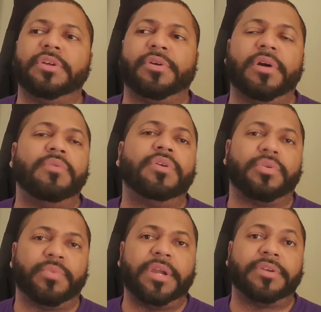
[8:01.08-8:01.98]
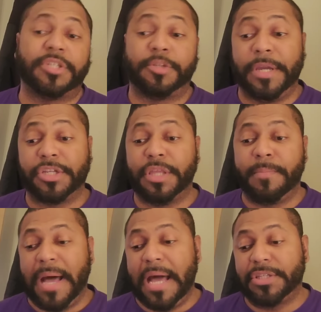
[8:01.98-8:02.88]
to their own careers, especially
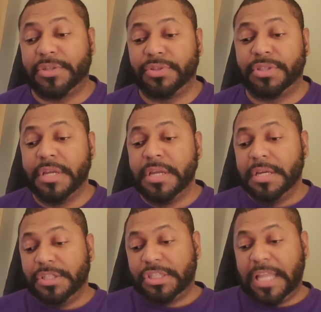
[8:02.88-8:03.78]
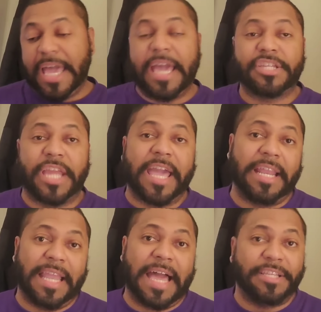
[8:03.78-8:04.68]
boxers slash
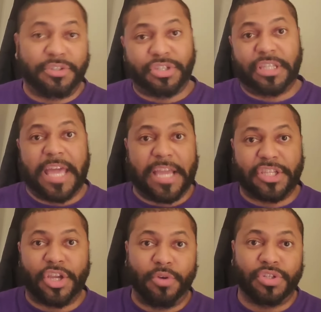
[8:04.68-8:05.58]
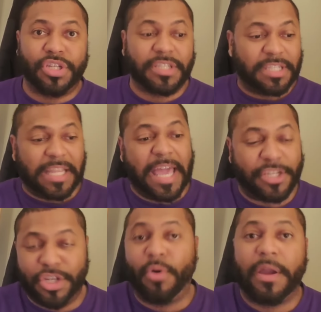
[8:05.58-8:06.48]
analyzers slash coaches
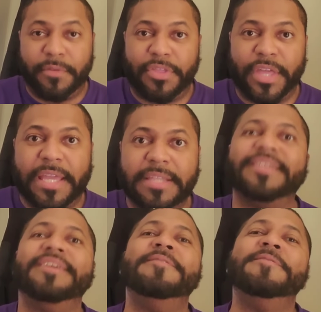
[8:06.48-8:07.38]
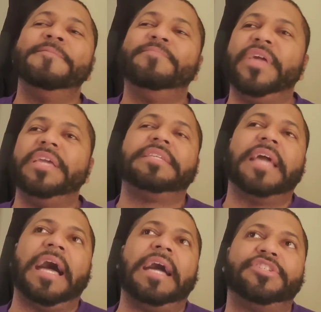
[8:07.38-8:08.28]
slash know everythings, these
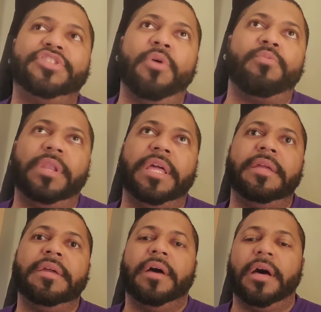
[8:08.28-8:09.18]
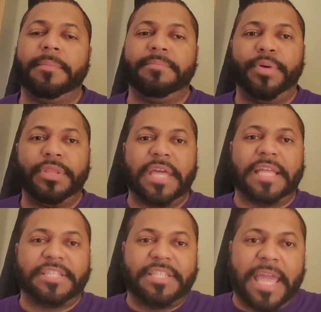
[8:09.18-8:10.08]
guys don't really put
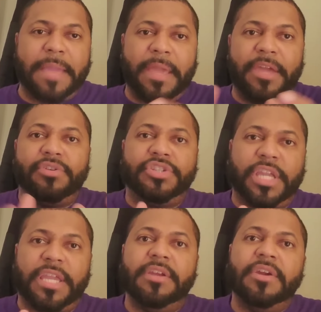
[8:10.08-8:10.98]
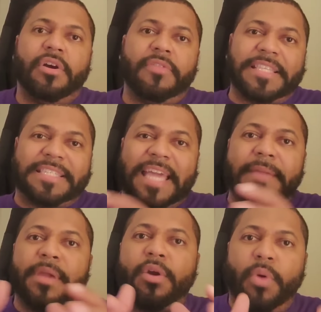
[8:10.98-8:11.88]
that same energy or that
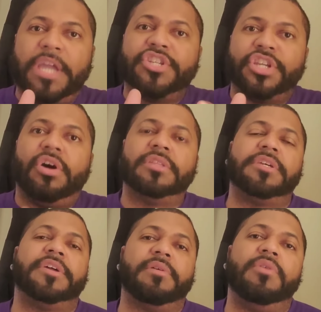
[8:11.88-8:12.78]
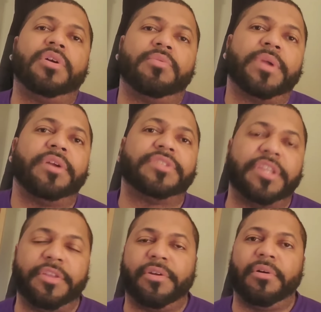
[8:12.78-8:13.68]
same equation onto their own careers and
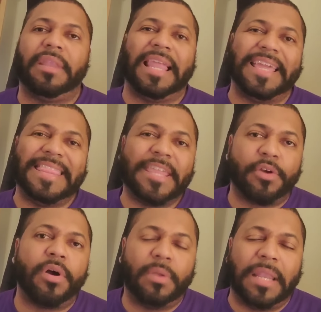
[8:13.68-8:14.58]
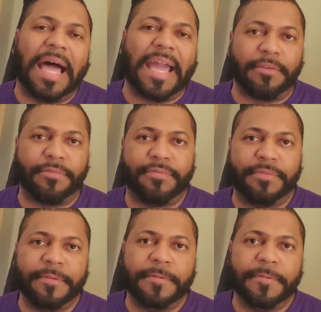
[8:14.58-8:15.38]
in their own life.